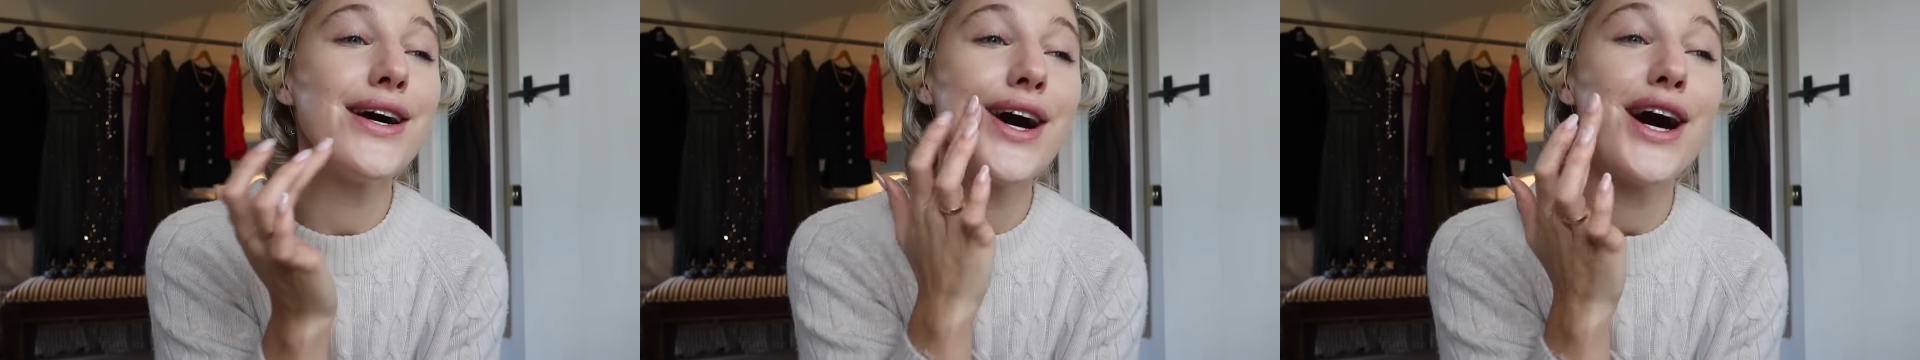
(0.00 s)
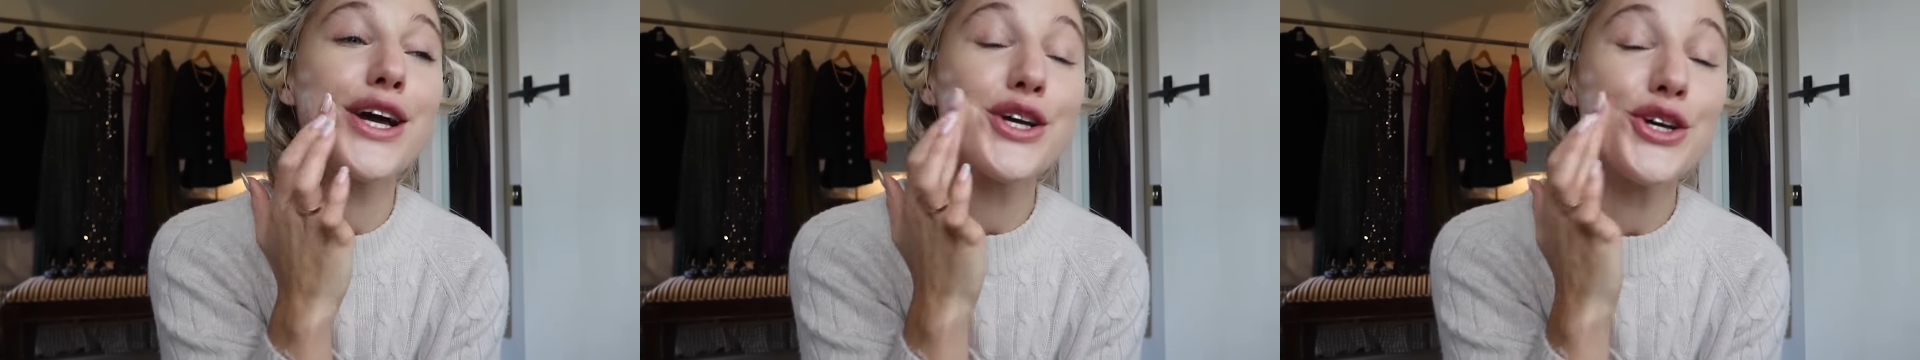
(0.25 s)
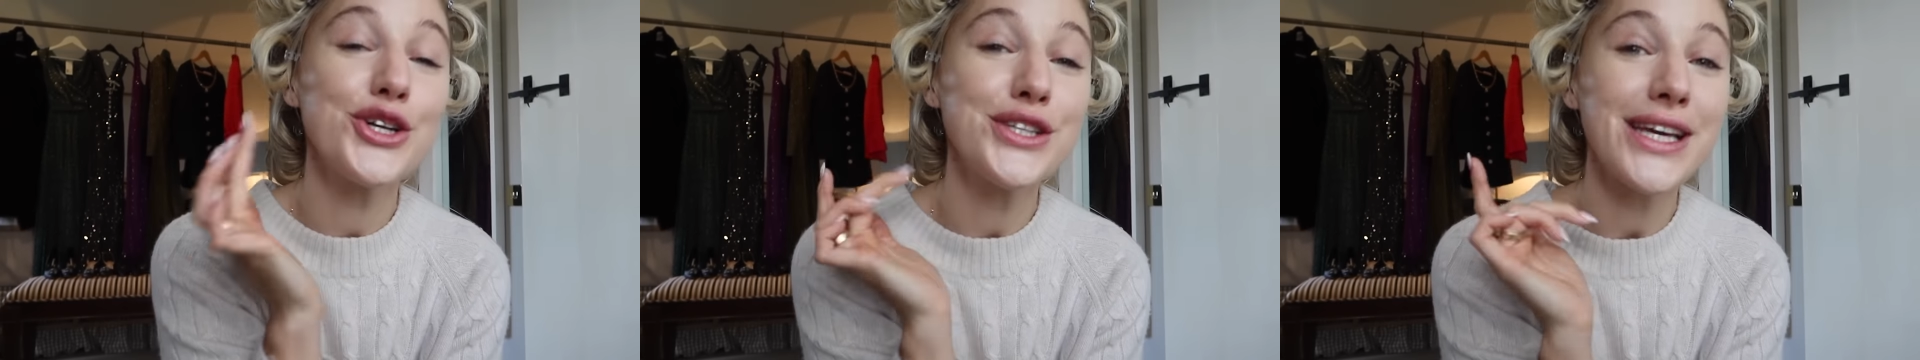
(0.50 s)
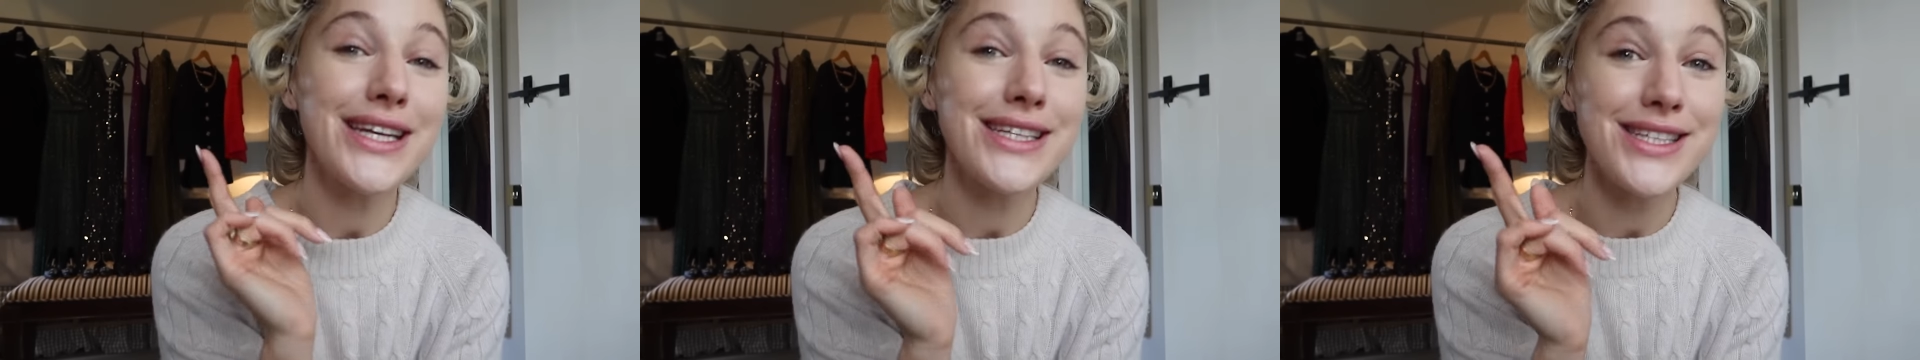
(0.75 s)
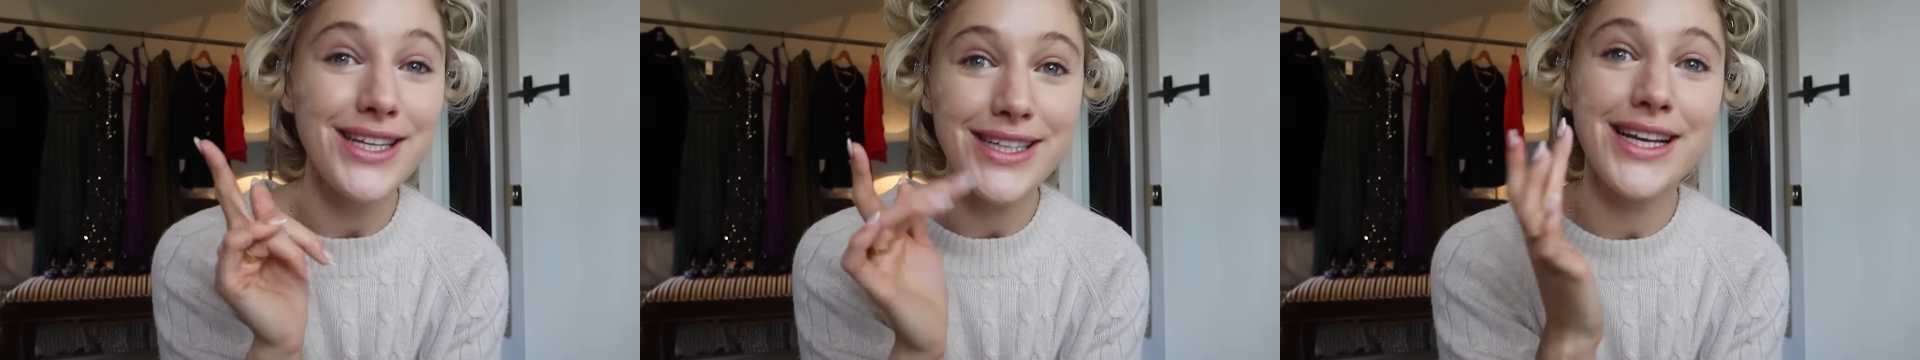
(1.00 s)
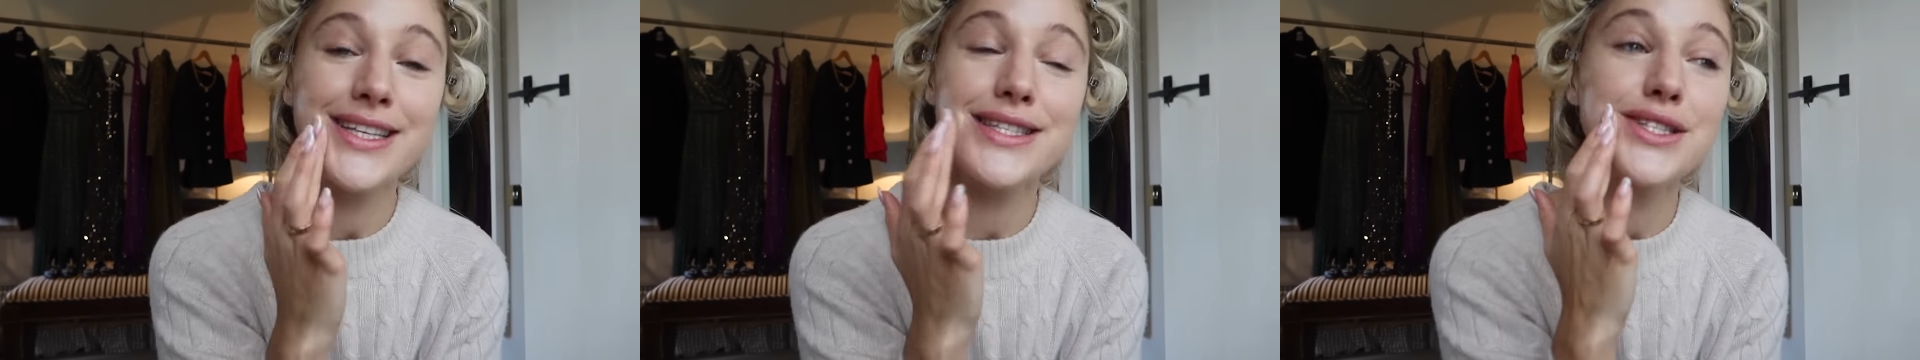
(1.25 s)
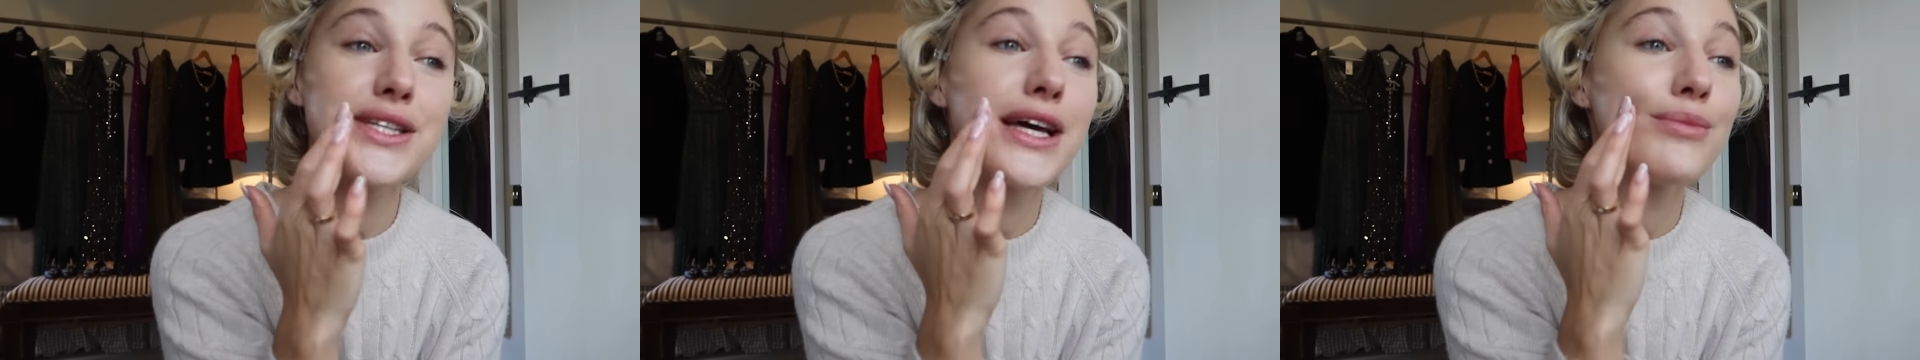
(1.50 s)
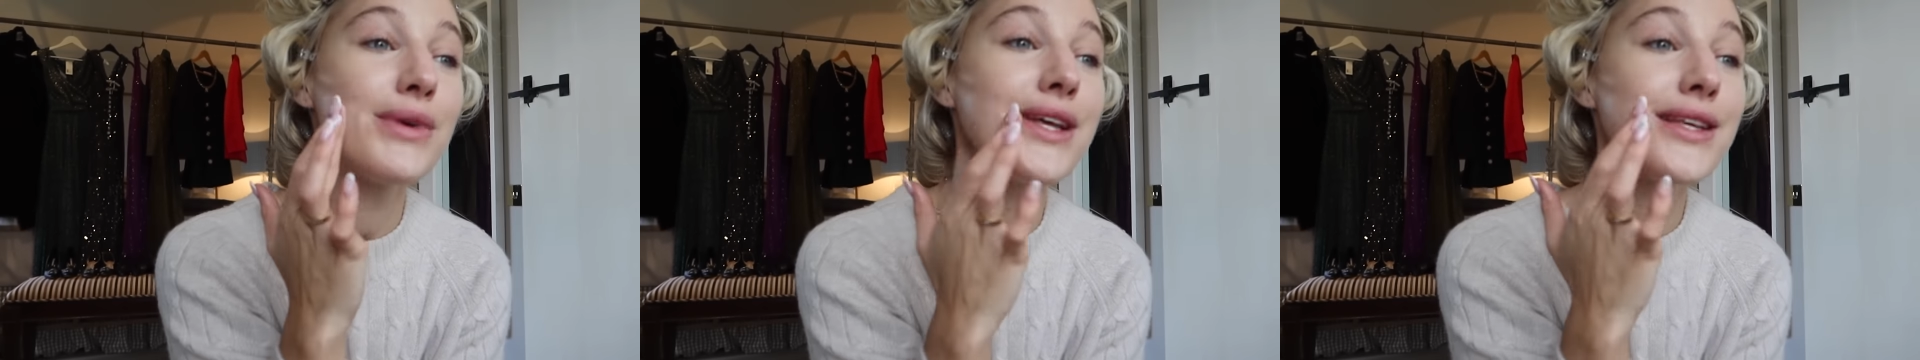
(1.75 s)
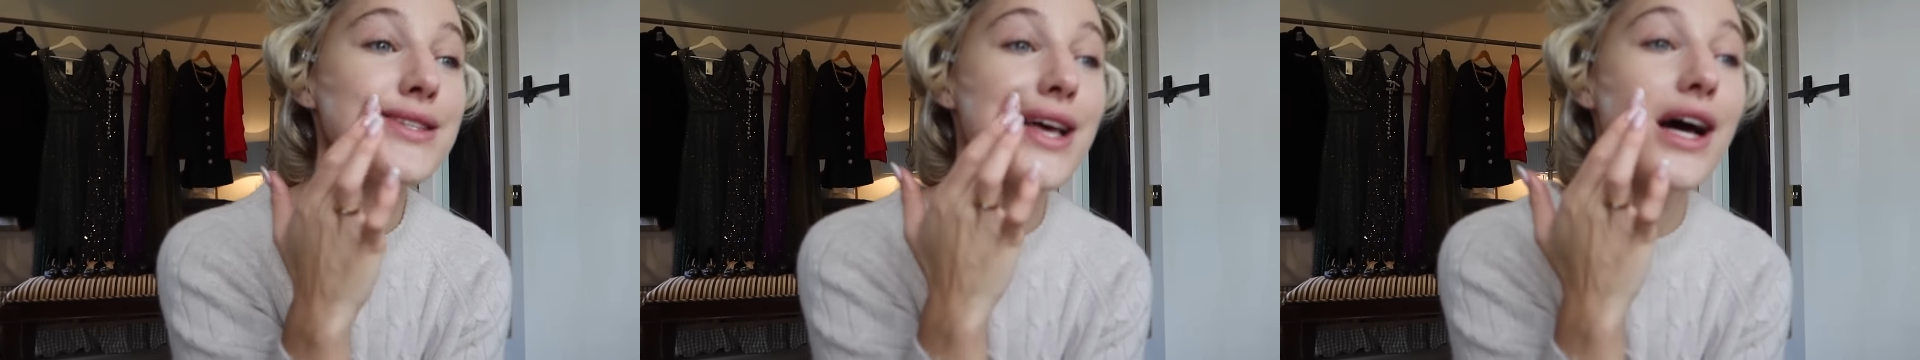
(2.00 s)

I could get it done in less than 10 minutes.